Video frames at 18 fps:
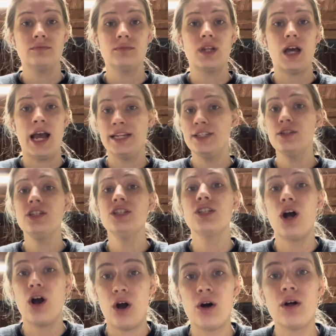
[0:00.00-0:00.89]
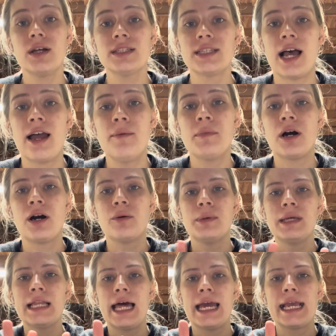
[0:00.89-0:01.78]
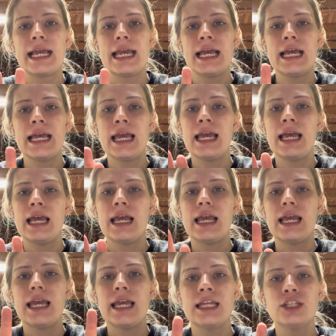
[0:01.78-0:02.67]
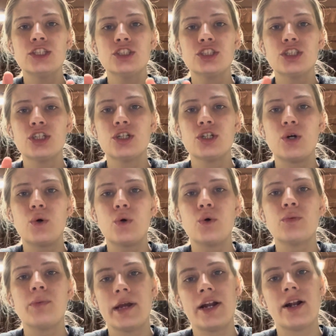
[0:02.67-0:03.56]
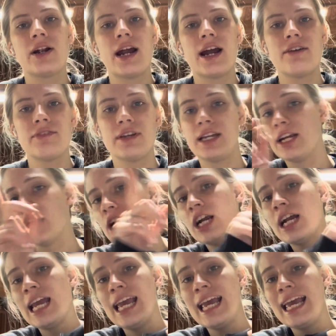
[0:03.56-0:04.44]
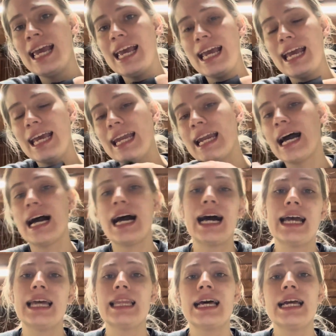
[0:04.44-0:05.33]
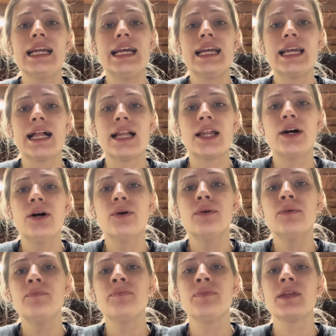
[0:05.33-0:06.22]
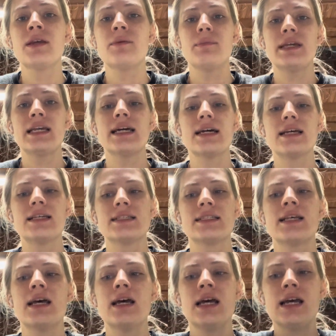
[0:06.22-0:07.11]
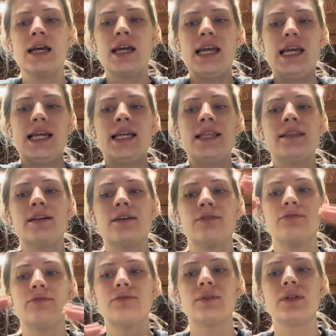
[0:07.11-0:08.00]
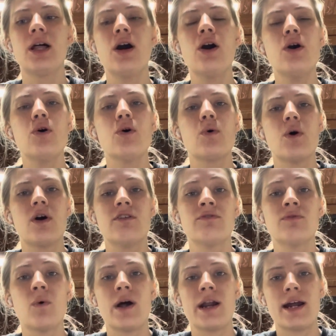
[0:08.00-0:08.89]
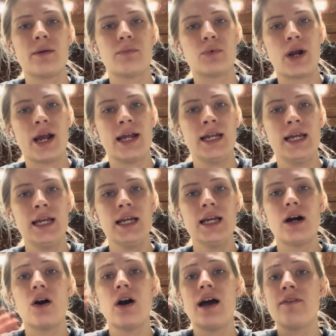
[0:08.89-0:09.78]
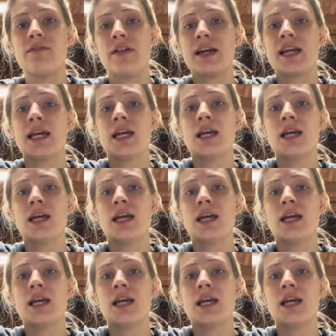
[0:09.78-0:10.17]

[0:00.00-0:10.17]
I do this all the time. I'll be like, insert whole paragraph here and highlight it yellow, because in the flow of what I'm writing, I'll have like